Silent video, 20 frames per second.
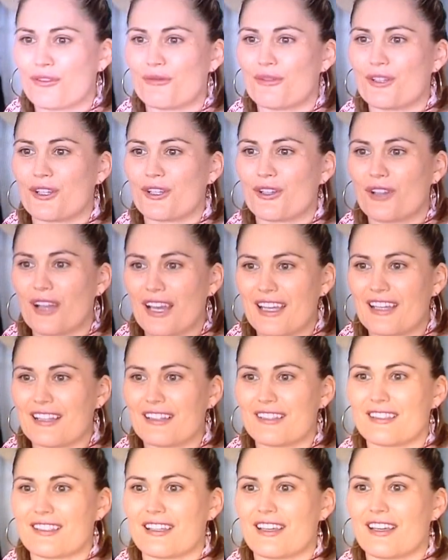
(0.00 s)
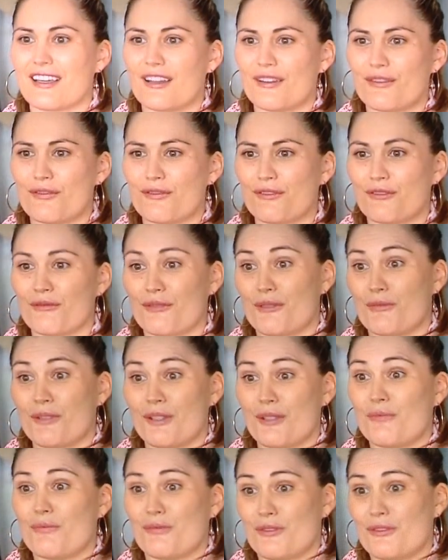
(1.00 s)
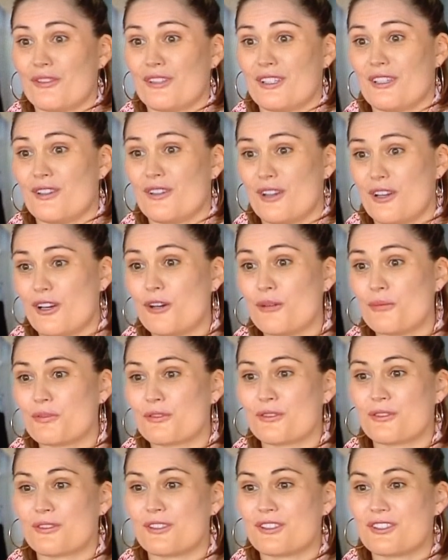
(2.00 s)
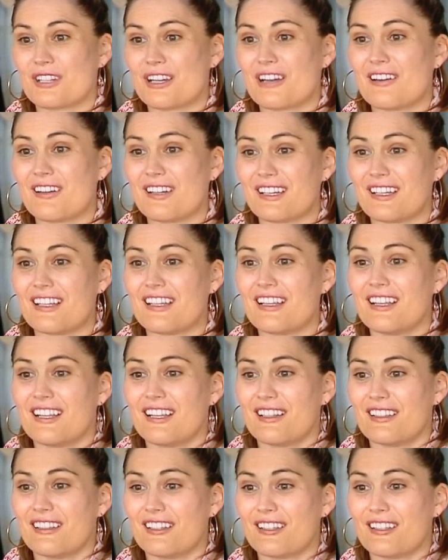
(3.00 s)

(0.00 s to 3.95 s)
from your clients and from the people that you help through the charity